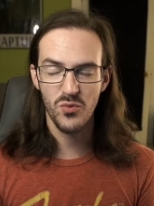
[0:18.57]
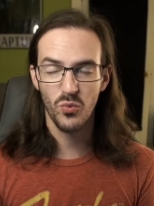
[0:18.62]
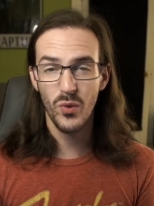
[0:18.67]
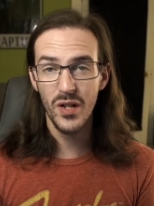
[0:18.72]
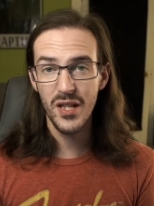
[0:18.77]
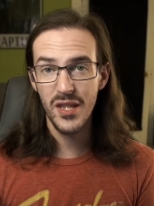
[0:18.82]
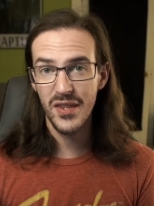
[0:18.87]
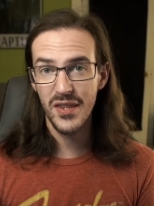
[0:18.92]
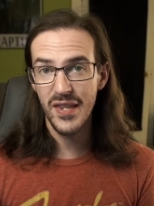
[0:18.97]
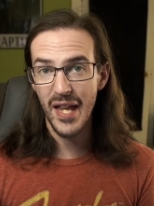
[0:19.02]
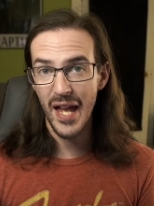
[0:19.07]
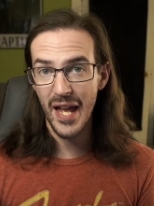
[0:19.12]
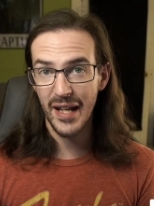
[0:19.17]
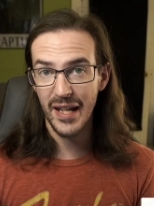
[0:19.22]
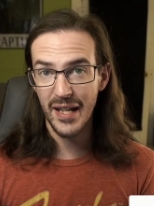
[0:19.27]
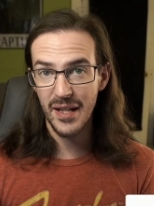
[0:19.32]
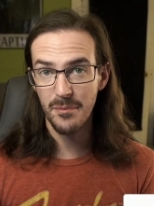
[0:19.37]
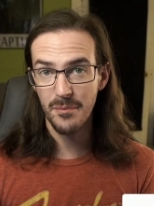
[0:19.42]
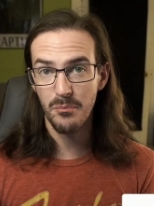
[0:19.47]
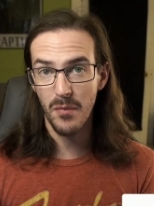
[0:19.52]
With that
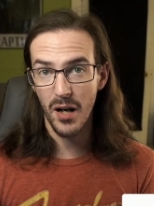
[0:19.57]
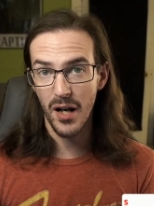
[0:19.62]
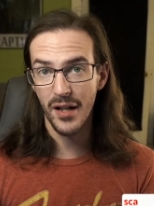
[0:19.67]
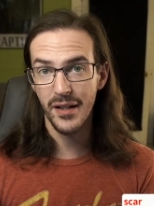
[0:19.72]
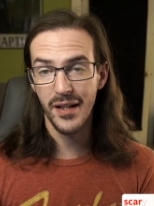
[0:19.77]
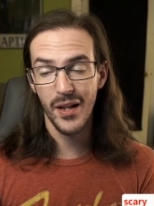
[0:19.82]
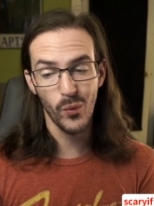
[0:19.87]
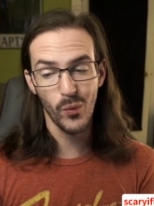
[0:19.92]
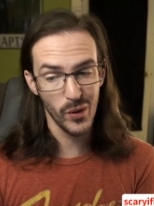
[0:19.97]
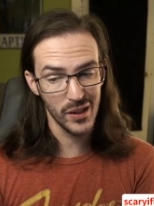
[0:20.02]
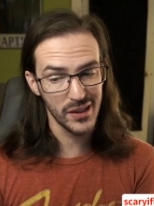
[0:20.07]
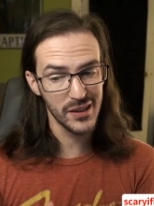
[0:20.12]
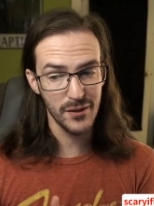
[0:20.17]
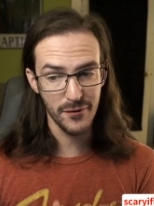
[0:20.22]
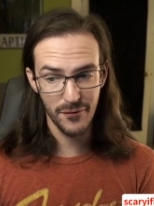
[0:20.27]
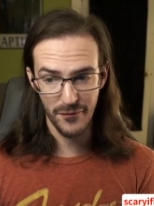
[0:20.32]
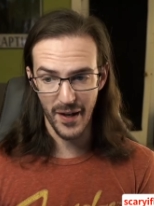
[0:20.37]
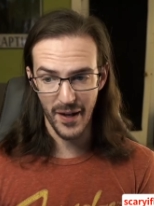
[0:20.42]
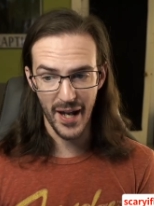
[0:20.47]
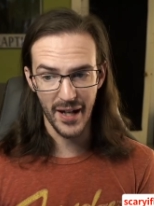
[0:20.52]
in mind, and with the
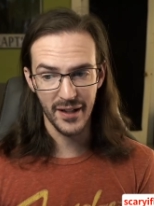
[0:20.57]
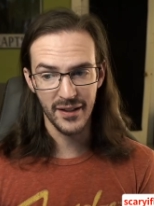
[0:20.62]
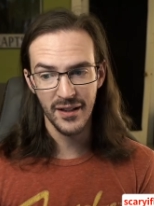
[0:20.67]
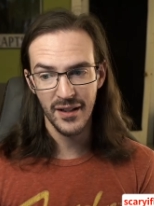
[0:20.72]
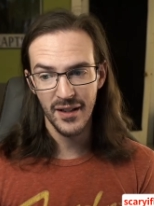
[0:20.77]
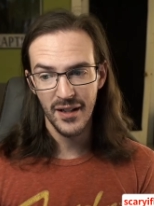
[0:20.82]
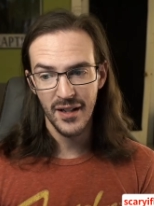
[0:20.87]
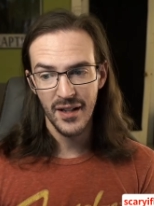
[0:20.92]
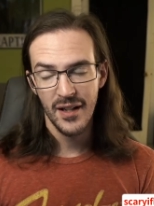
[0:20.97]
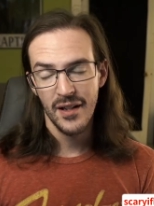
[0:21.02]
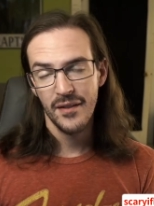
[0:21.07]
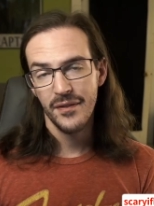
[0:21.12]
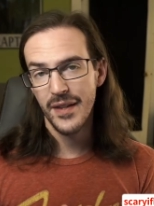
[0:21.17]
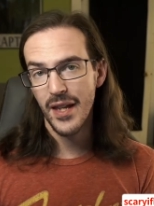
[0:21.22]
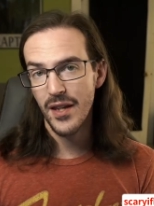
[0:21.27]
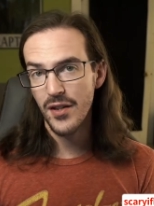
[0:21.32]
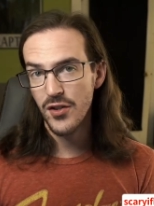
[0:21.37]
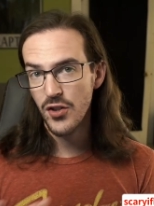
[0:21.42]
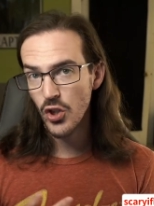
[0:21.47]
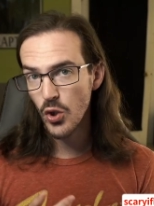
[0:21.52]
fact
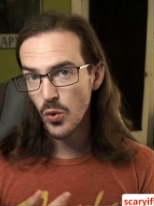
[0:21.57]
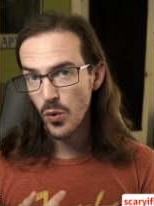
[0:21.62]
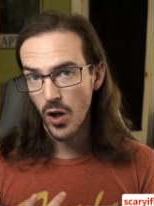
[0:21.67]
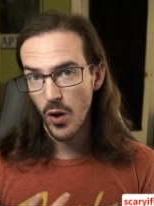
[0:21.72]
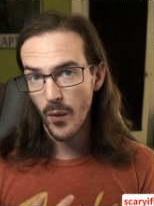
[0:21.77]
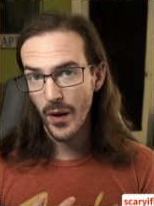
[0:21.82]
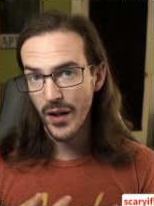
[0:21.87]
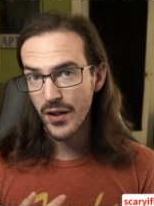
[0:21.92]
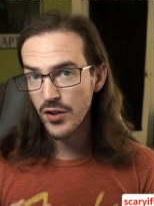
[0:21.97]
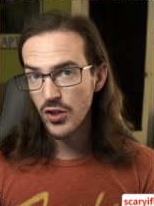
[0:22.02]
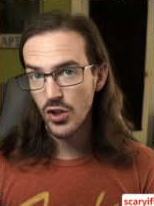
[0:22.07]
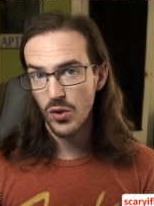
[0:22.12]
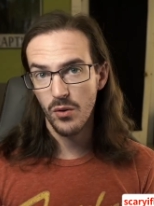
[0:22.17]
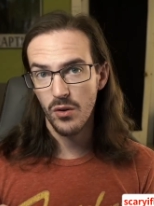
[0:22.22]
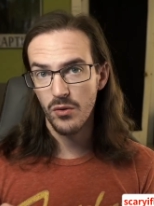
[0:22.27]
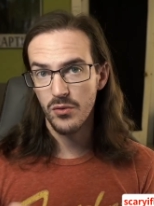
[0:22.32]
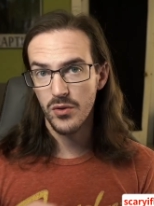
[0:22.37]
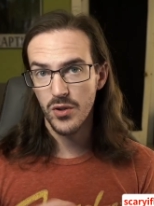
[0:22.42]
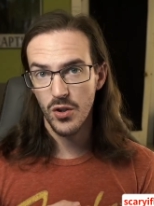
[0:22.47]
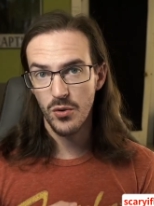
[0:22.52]
that Duo and
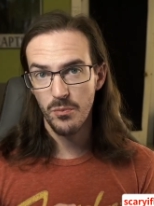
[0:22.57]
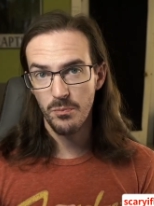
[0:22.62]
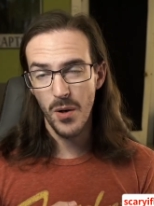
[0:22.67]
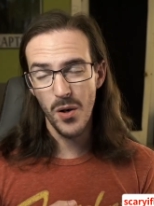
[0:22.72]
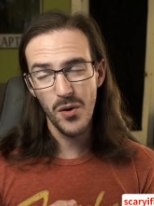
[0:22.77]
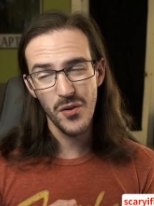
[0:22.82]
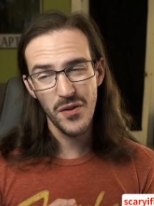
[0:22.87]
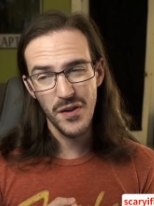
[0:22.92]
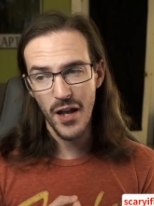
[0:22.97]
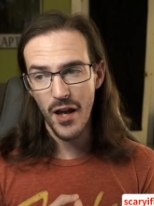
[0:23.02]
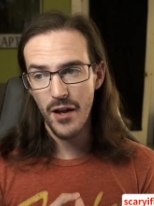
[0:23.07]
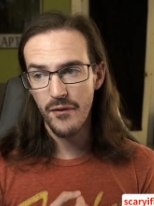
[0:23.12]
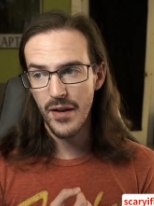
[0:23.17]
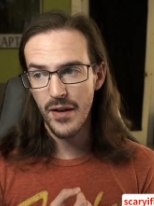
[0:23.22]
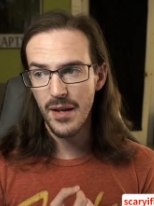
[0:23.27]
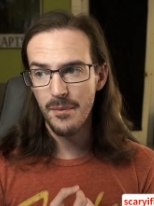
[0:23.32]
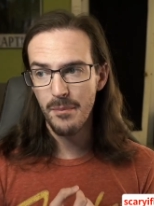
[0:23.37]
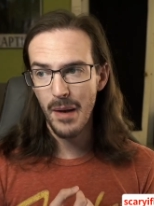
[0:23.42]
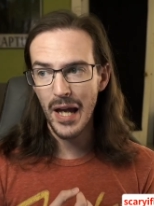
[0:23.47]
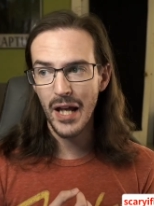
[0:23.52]
Duo 2 both have
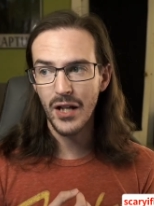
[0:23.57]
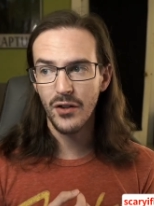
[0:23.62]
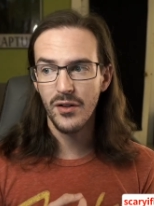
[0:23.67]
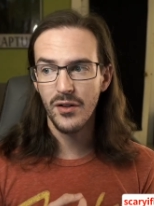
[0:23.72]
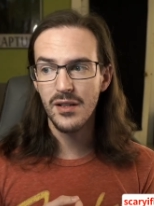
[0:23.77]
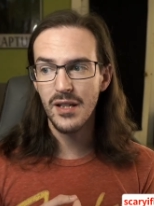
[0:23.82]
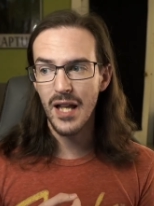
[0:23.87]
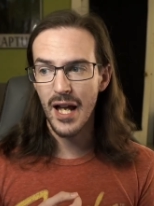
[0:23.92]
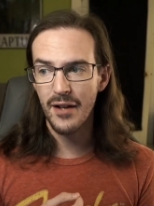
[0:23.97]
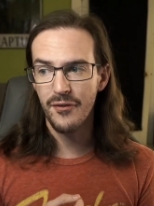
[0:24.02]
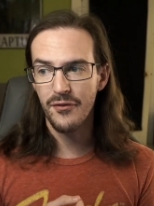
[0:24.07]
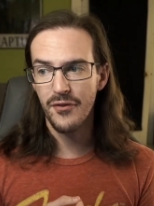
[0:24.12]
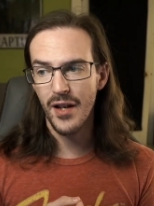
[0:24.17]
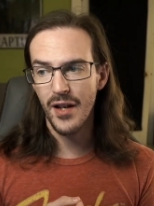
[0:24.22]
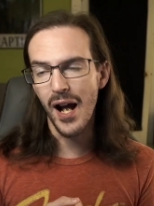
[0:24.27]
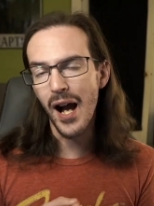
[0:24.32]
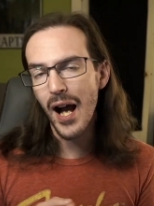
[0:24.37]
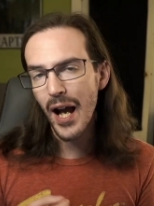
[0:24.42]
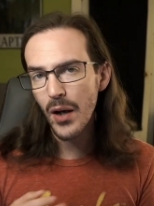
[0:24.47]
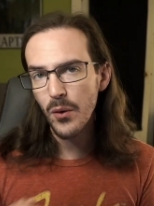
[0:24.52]
a battery life
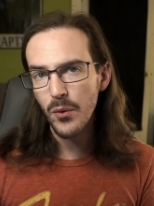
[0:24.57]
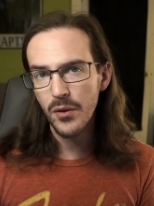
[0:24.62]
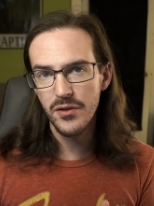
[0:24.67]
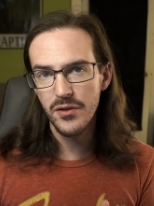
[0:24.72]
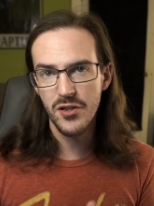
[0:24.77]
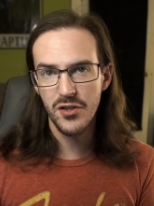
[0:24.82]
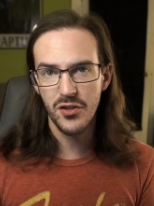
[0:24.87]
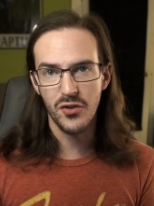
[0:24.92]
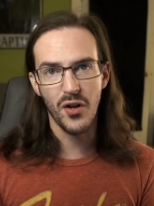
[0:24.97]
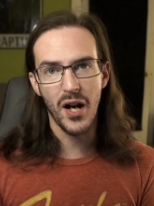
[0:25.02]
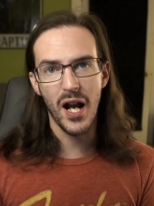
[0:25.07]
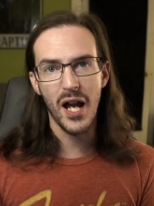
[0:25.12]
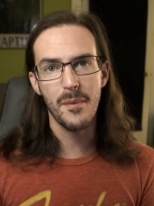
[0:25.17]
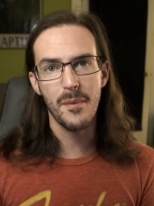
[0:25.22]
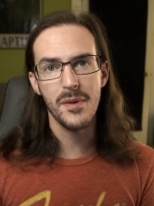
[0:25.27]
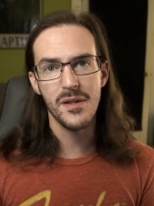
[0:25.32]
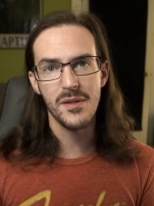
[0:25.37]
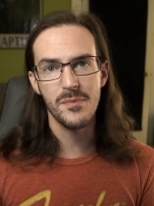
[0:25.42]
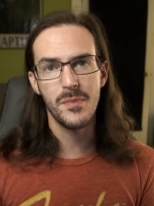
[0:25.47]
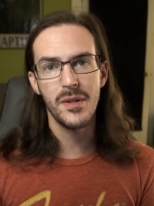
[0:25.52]
that I would describe
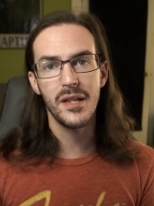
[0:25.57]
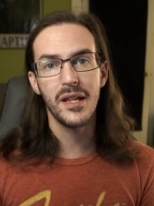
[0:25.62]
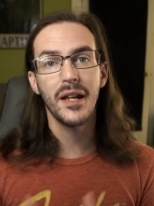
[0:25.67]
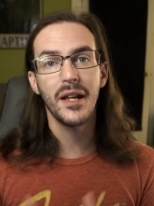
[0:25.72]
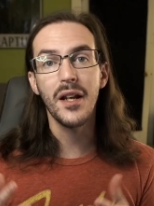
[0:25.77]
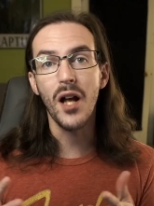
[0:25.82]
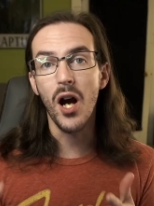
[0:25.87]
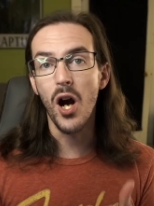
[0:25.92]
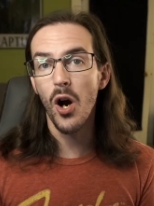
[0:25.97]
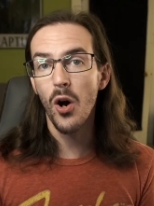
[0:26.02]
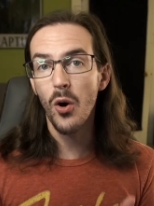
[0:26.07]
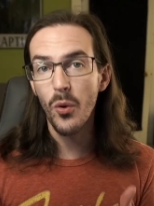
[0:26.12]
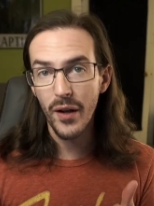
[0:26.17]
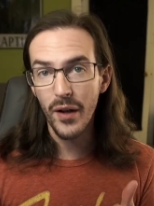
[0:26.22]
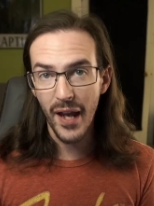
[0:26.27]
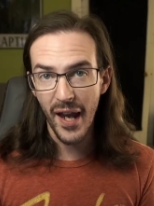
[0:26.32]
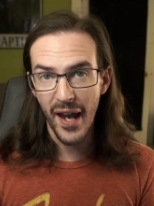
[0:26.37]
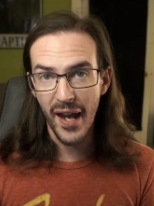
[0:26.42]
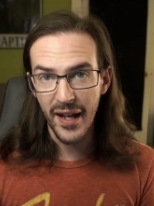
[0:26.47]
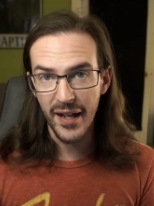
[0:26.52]
as being
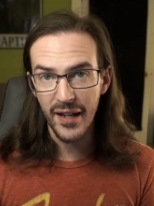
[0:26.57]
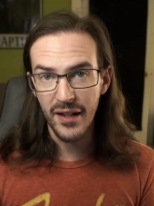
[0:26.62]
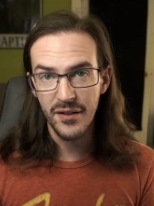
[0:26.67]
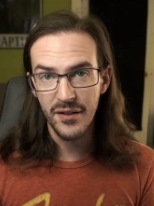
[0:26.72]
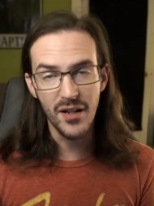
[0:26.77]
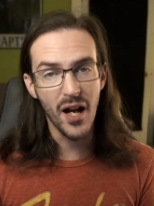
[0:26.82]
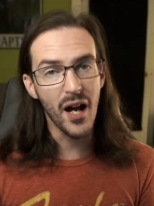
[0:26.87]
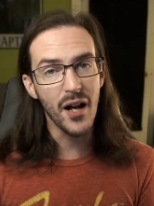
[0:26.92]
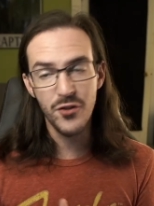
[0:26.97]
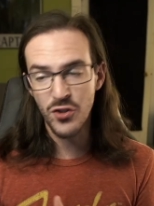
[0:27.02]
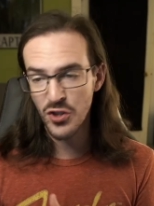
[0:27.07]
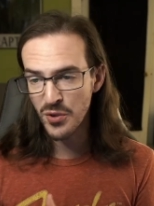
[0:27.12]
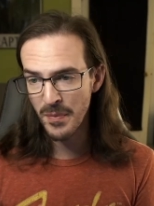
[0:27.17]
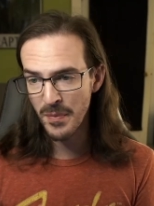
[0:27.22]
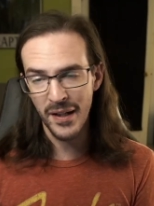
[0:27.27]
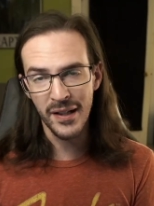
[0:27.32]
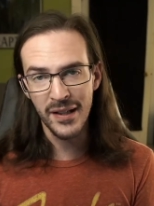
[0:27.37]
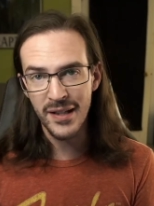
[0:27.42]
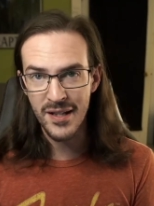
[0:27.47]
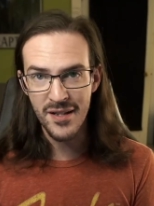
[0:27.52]
okay, not
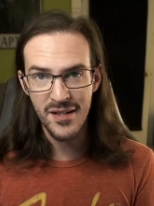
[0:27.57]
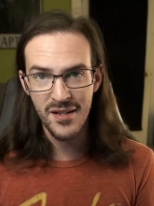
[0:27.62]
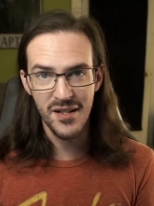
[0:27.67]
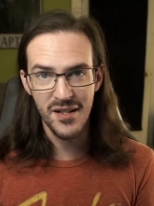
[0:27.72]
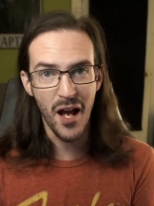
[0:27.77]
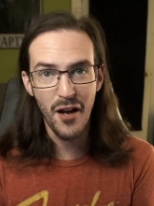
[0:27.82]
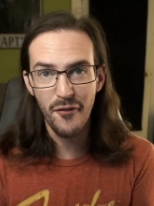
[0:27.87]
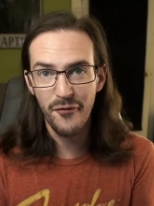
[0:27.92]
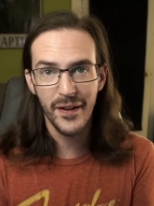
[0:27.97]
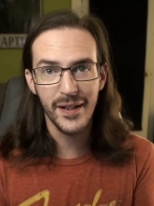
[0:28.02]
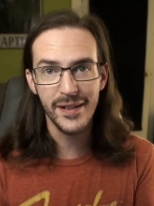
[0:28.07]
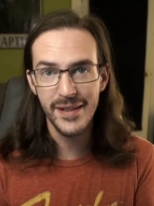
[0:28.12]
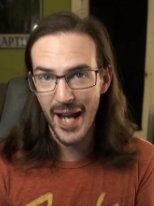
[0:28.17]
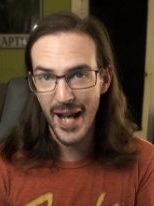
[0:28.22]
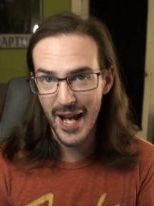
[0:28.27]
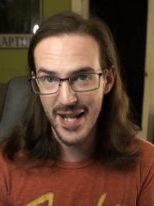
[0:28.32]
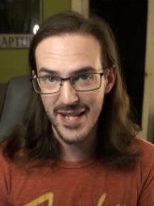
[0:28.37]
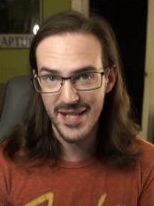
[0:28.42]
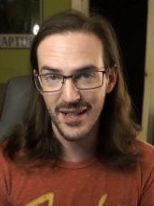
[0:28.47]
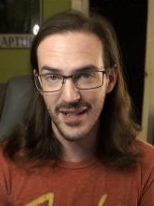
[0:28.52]
tremendous, not
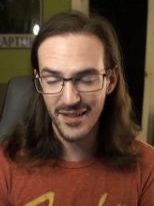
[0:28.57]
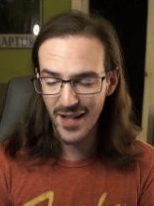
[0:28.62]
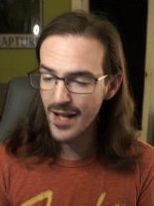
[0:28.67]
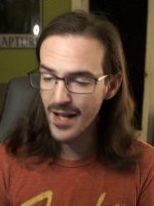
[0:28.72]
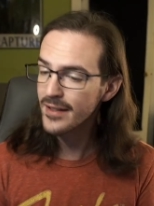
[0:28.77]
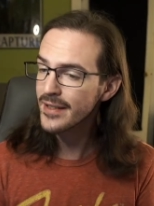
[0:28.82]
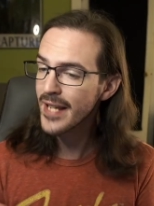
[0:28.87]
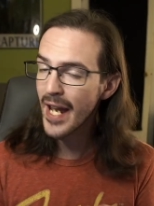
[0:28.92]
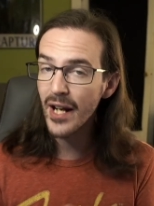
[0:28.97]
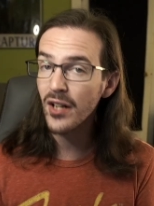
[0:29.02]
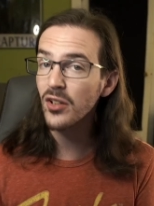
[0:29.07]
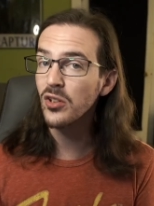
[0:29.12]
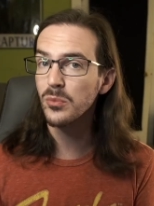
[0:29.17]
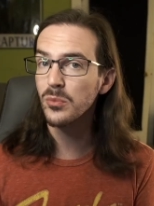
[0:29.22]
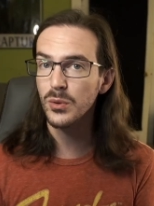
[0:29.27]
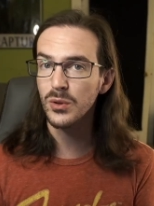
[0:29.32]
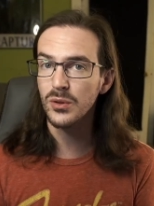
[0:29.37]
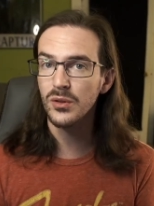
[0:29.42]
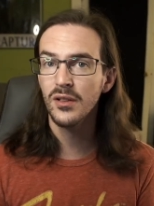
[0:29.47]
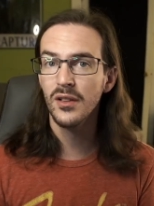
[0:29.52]
fantastic, not
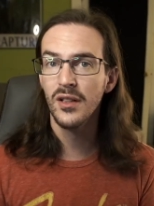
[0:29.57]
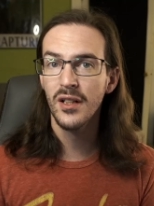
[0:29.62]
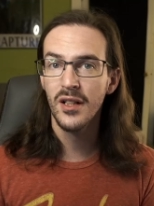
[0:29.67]
terrible,